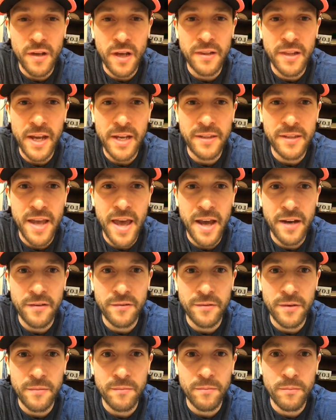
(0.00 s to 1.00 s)
I'd like to
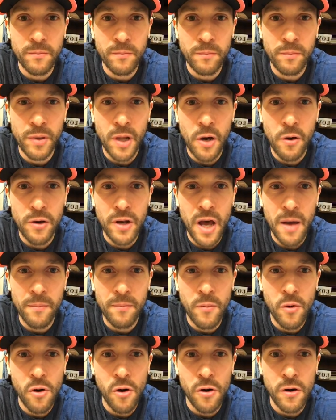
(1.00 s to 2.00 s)
actually blow it up
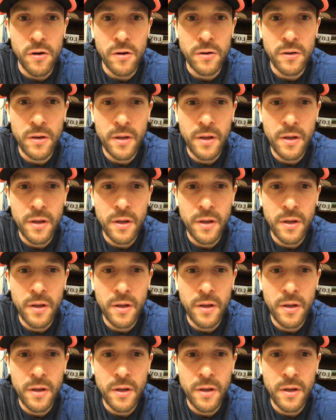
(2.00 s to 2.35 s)
more,